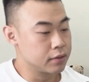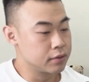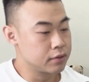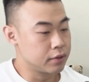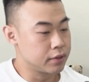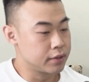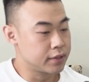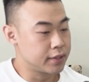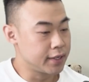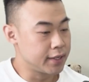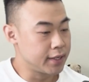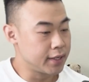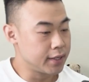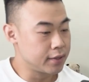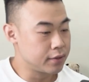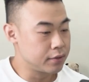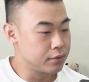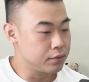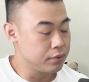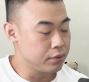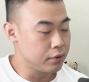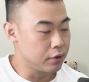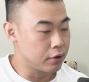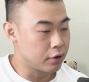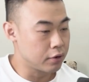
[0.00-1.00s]
Sorry, taking
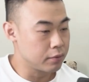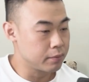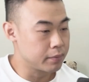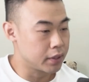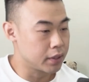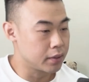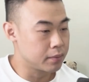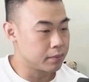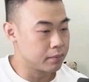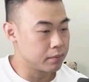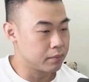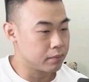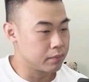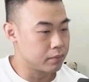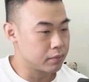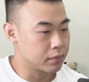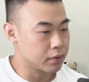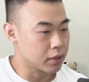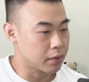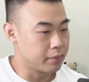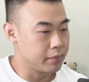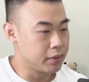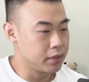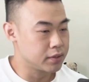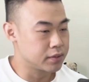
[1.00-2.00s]
too long, but
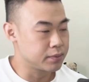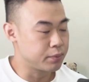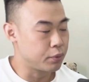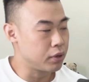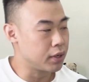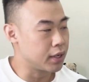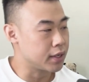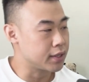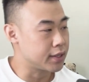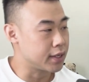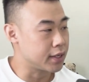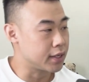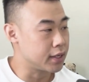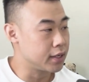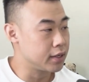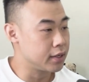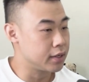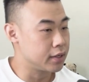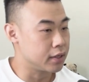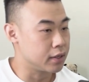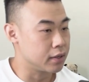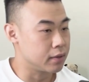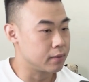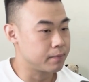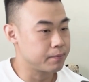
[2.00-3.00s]
I mean it's more like taking
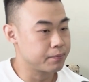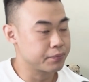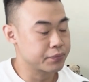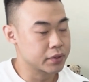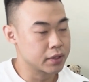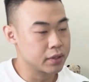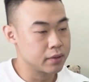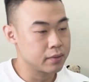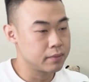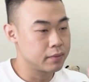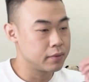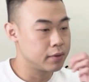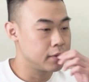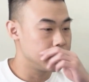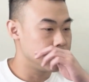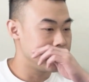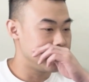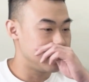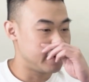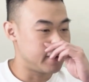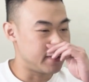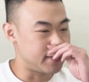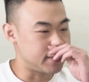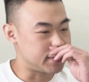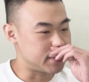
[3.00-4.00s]

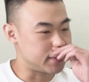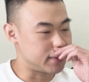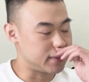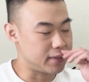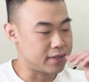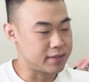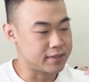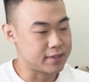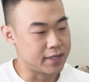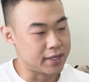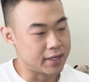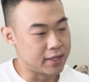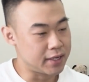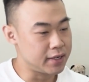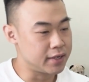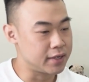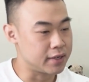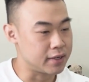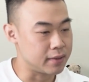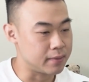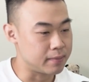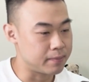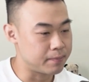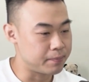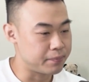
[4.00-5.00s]
it's taking
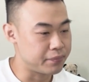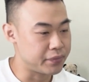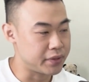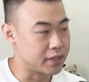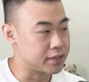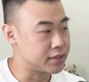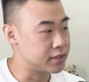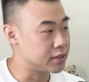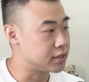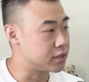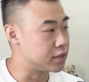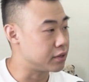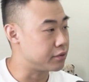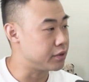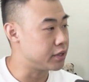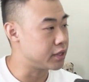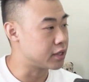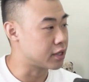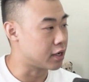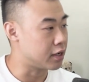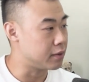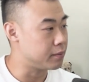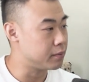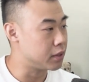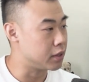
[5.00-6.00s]
the necessary
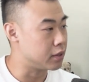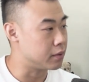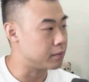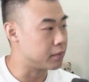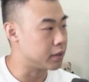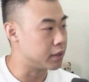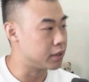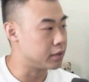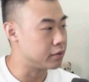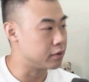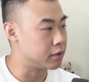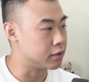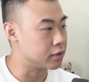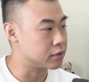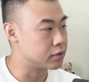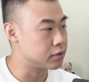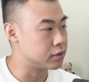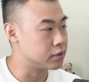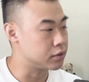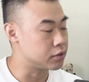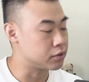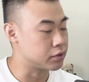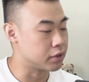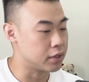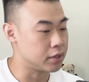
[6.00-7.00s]
time lah. But
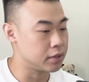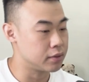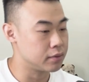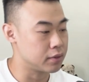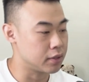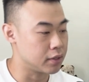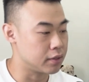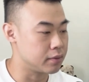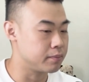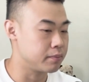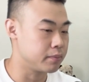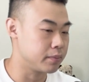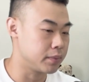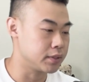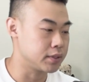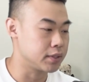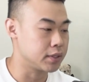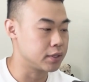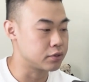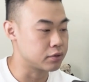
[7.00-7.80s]
you're trying basically